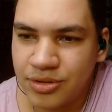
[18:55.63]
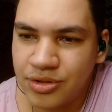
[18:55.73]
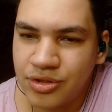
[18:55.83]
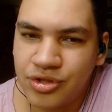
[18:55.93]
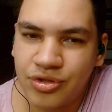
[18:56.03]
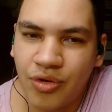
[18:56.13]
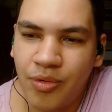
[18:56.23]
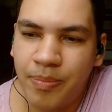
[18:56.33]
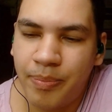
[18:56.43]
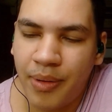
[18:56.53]

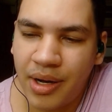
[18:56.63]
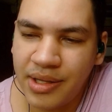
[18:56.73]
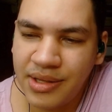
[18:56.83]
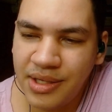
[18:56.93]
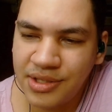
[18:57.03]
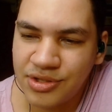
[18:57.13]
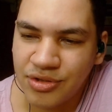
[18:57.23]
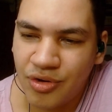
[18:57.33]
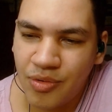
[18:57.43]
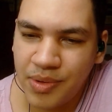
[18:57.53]
So Pod is
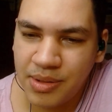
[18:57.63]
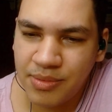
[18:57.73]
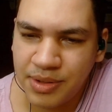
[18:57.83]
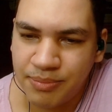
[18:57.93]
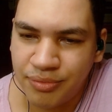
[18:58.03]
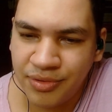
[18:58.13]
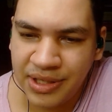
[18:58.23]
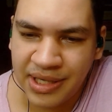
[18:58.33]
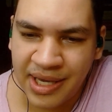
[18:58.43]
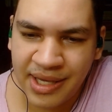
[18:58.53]
going with
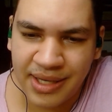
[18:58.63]
Brienne.